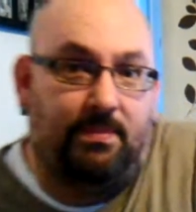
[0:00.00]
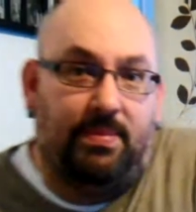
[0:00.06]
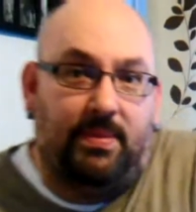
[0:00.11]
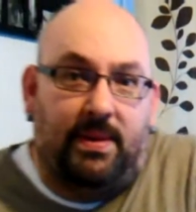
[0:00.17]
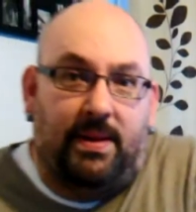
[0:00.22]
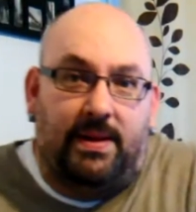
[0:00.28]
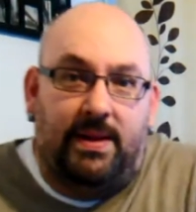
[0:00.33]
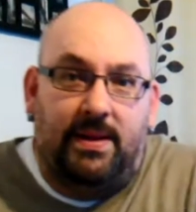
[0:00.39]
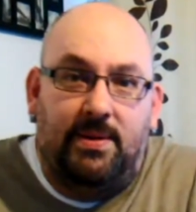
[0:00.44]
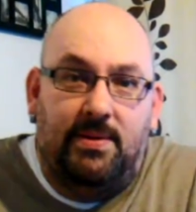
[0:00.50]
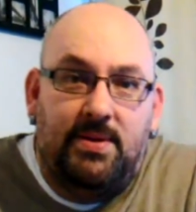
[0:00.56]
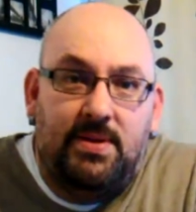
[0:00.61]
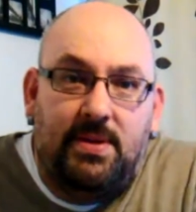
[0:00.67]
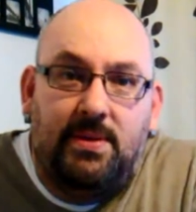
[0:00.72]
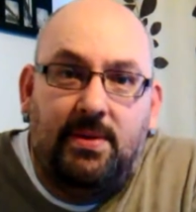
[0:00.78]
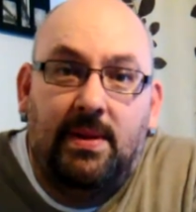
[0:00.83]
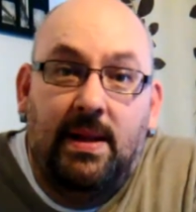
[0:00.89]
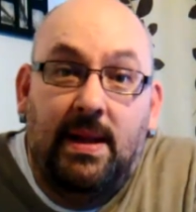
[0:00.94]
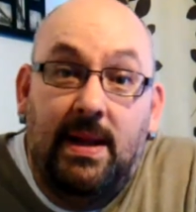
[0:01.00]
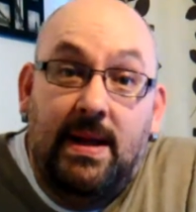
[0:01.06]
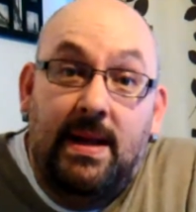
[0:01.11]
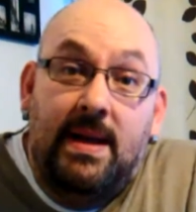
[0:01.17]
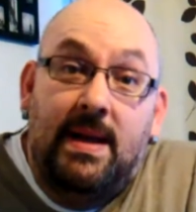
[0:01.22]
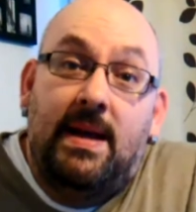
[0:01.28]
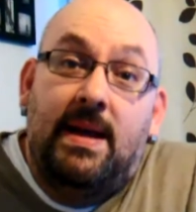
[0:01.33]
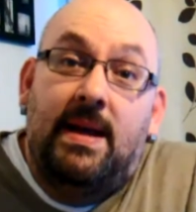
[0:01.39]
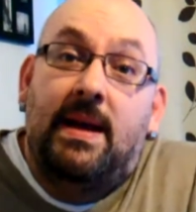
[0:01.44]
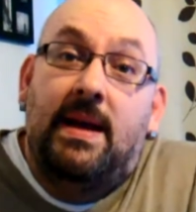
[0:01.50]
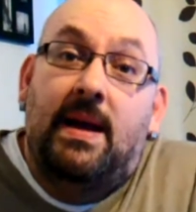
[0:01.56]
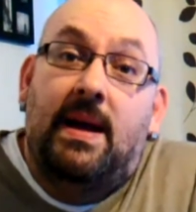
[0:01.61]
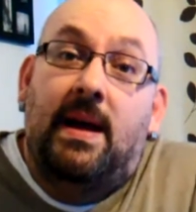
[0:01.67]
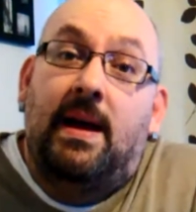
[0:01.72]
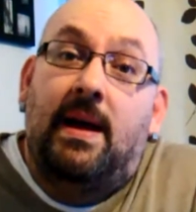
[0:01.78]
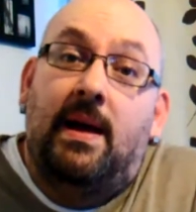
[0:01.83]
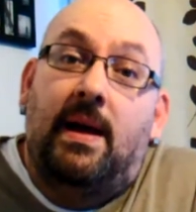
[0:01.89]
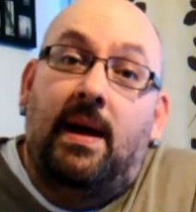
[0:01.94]
bloody new stool.
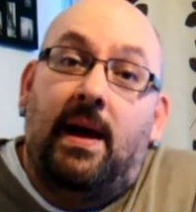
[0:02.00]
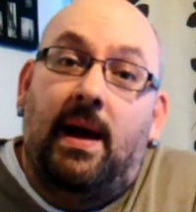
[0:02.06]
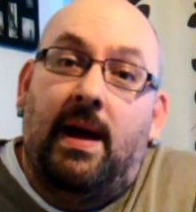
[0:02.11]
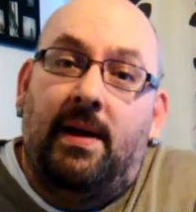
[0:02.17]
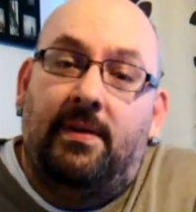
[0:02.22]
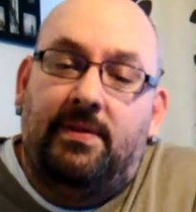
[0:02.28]
I